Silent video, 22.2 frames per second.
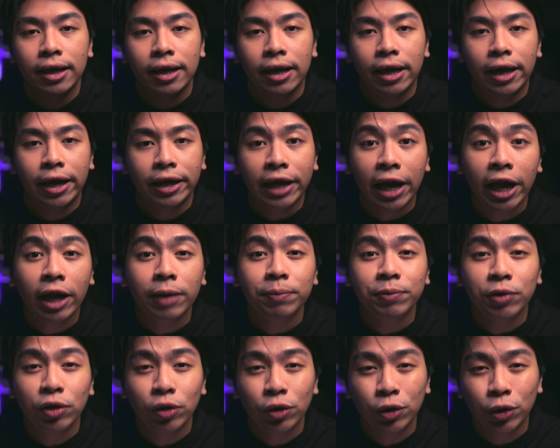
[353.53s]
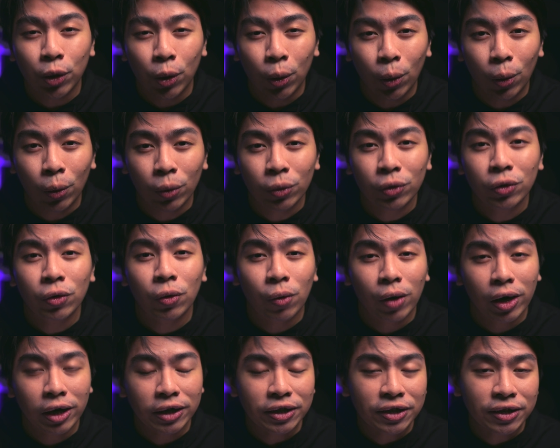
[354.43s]
and help you grow
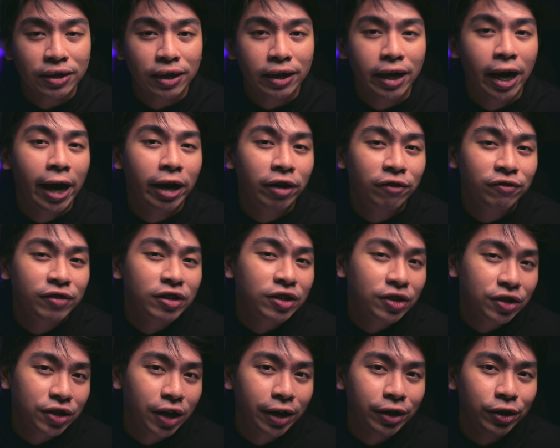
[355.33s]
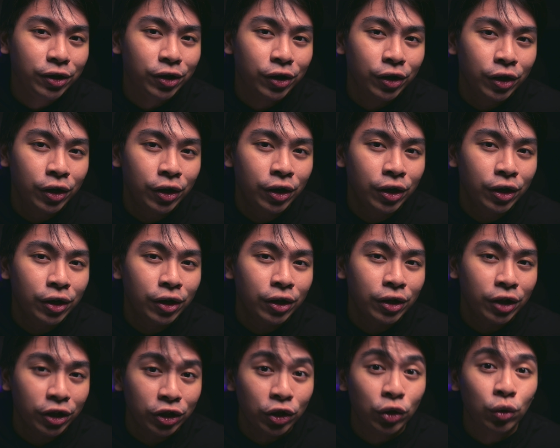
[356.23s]
towards the kind of designer
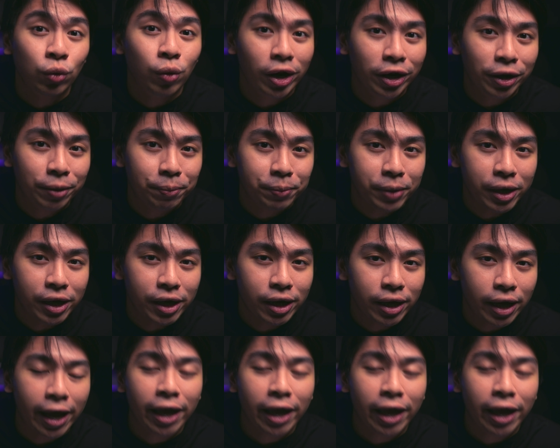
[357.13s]
that you want to be.